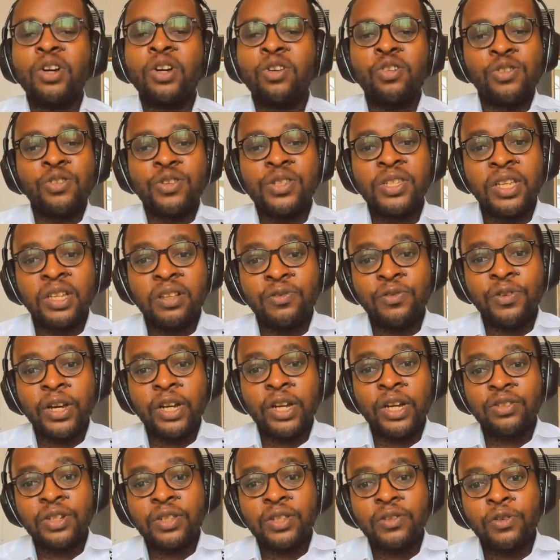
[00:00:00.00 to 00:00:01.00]
a core skill for
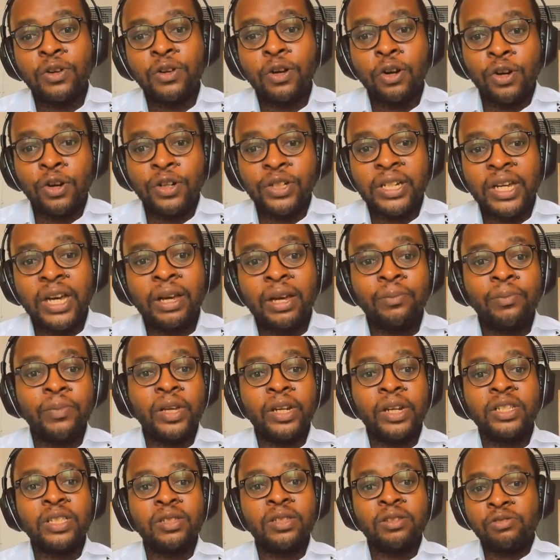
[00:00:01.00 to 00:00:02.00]
actuaries for a long time.
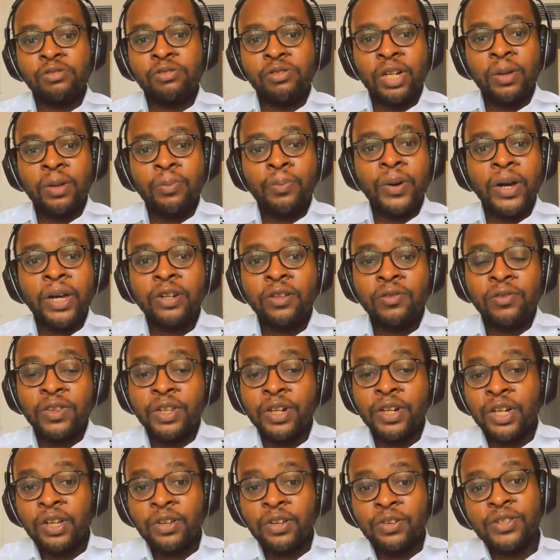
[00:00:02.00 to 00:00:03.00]
And it's really part
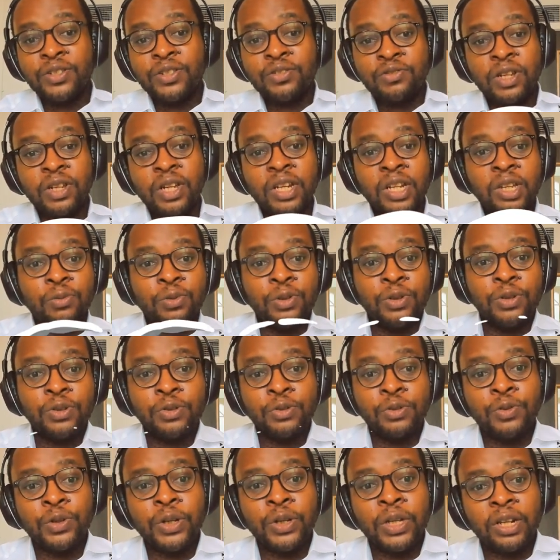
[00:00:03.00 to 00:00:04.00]
of the rigorous training we
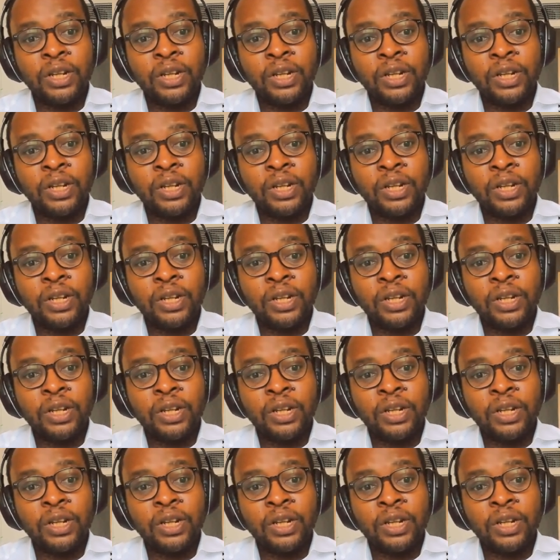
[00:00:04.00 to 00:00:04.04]
do